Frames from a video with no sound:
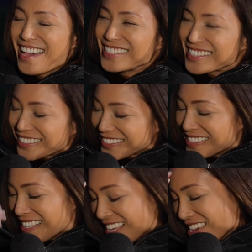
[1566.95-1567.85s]
I still
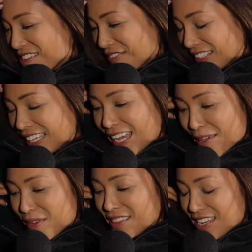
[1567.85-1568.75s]
feel like
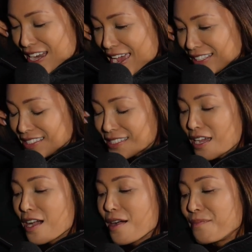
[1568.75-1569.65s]
I'm in the next,
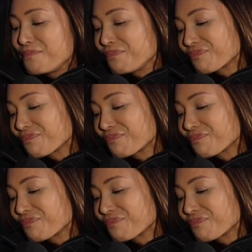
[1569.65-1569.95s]
off-road